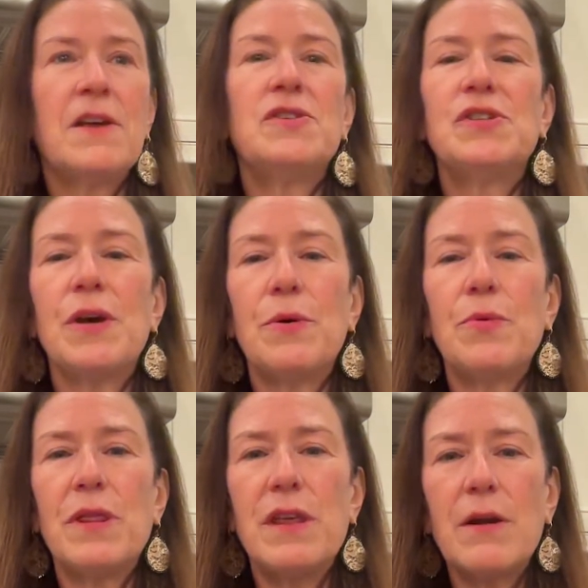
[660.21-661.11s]

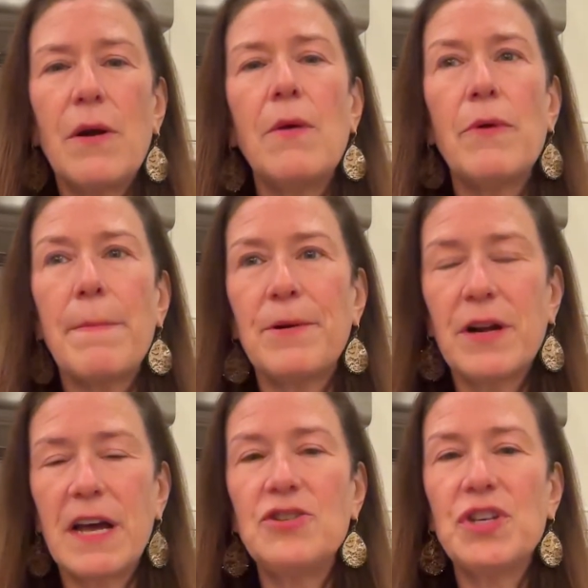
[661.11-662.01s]
So there are
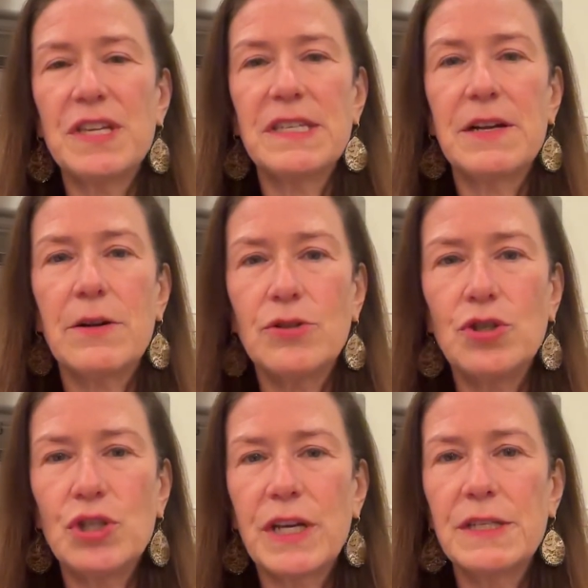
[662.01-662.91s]
repercussions that are
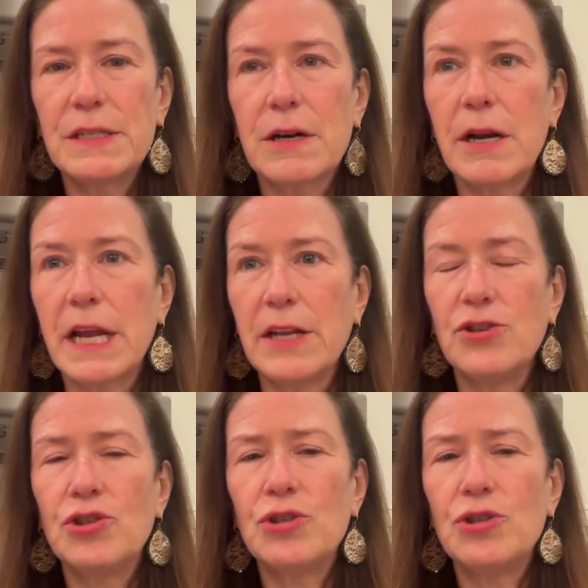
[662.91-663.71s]
just starting.